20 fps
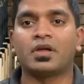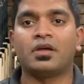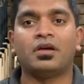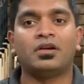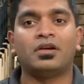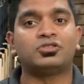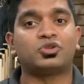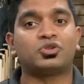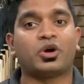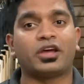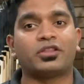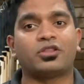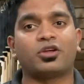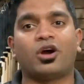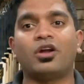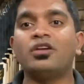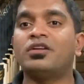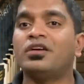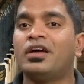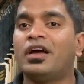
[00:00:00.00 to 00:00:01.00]
So I
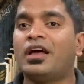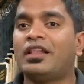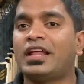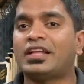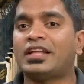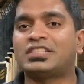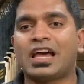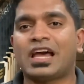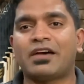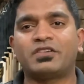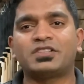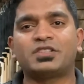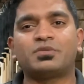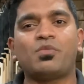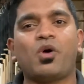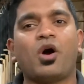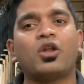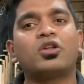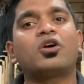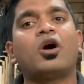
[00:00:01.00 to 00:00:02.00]
thought, let's have a
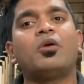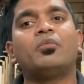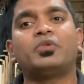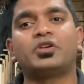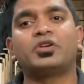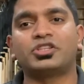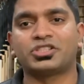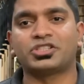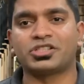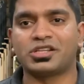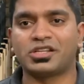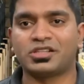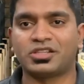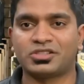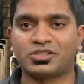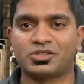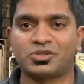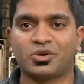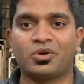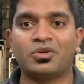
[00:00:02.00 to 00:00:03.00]
small competition in the
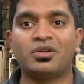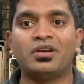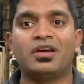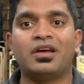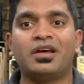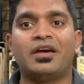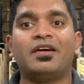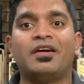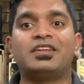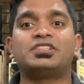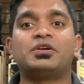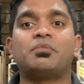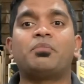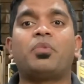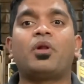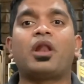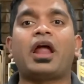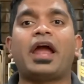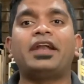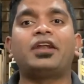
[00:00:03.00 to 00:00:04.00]
store. It's a
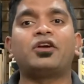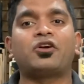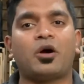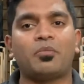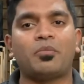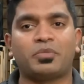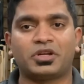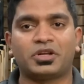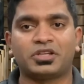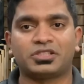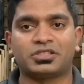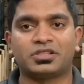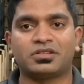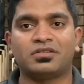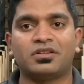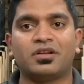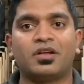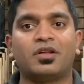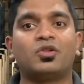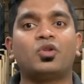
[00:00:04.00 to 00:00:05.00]
blind competition.
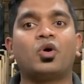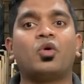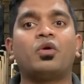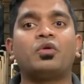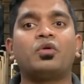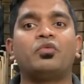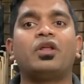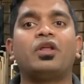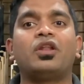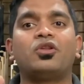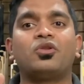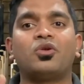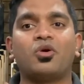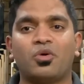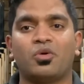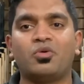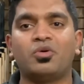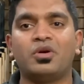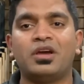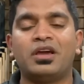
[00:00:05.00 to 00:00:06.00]
No one will
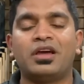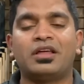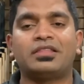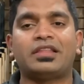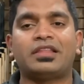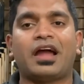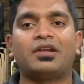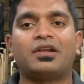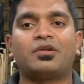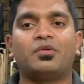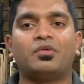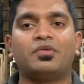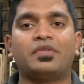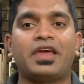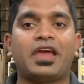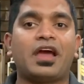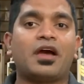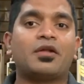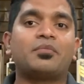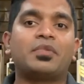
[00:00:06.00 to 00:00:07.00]
know that they
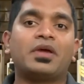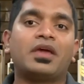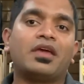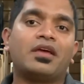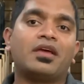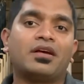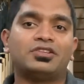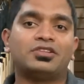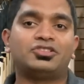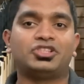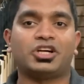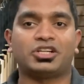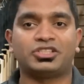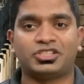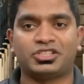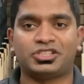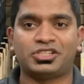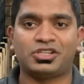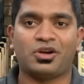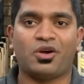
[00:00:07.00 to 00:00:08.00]
are being
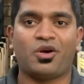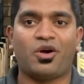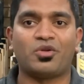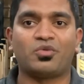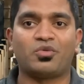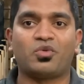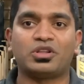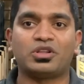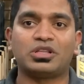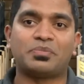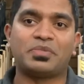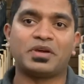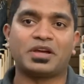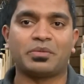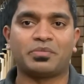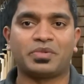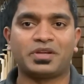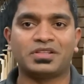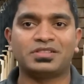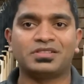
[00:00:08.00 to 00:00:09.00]
judged on what the pickup
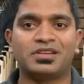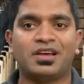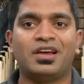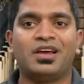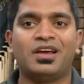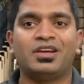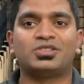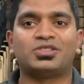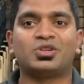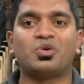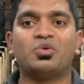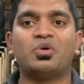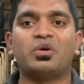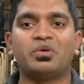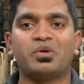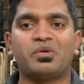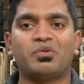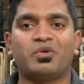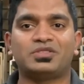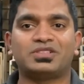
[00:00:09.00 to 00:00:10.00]
is. So whoever
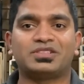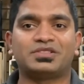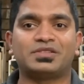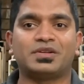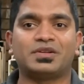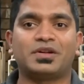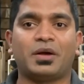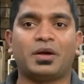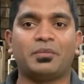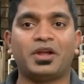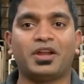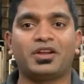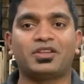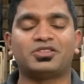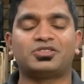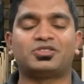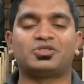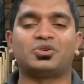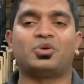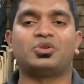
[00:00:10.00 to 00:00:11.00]
was coming into the
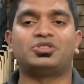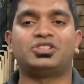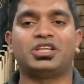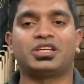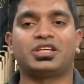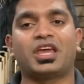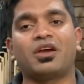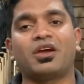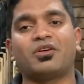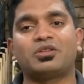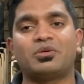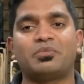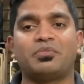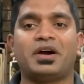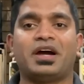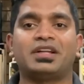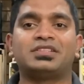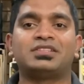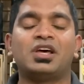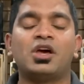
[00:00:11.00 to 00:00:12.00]
store, checking out the
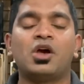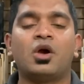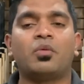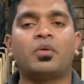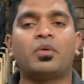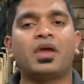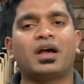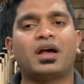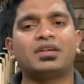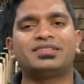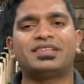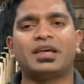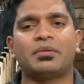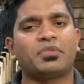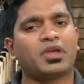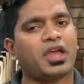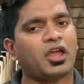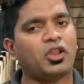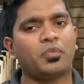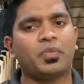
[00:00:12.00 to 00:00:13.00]
bats, we asked them,
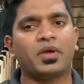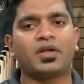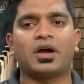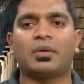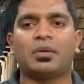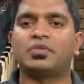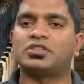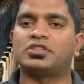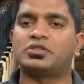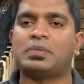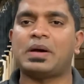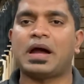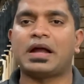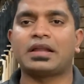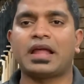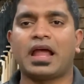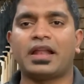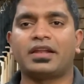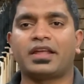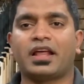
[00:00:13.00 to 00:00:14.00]
can you pick up this bat
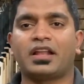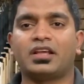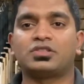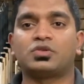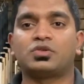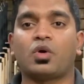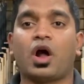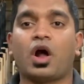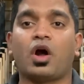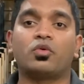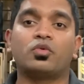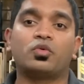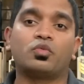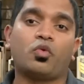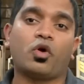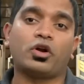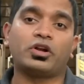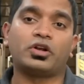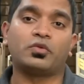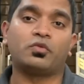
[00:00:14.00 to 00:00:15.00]
and tell us
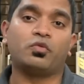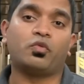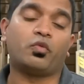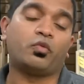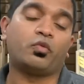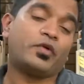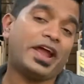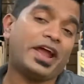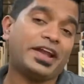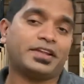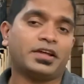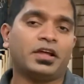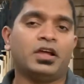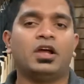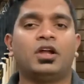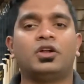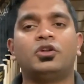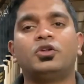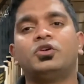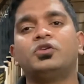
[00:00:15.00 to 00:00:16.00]
what weight
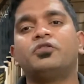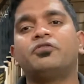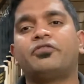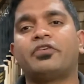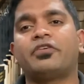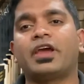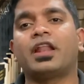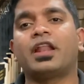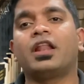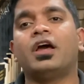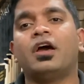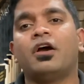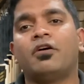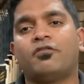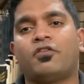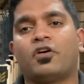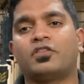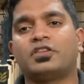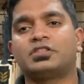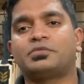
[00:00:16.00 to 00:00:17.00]
do you feel
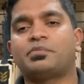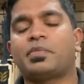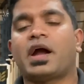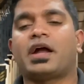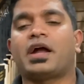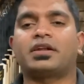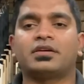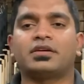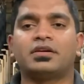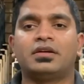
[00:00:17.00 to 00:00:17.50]
for this bat?